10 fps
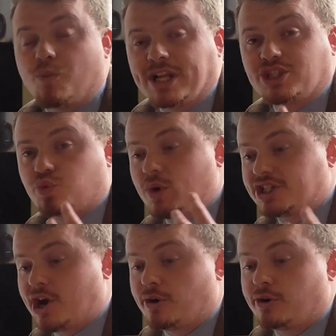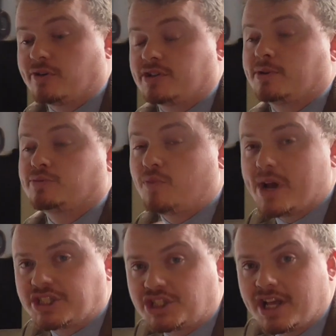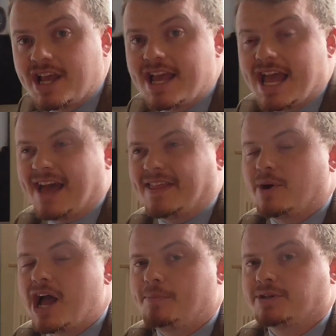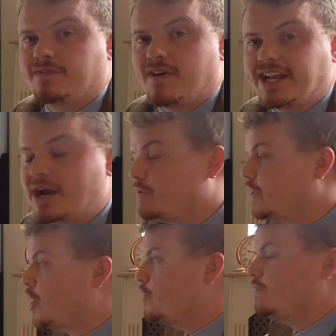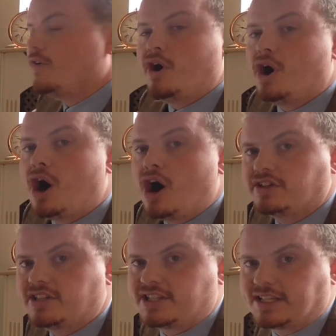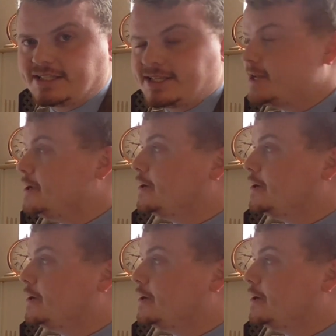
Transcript: which code corresponds with which, and that will help us find out what the code for arts is.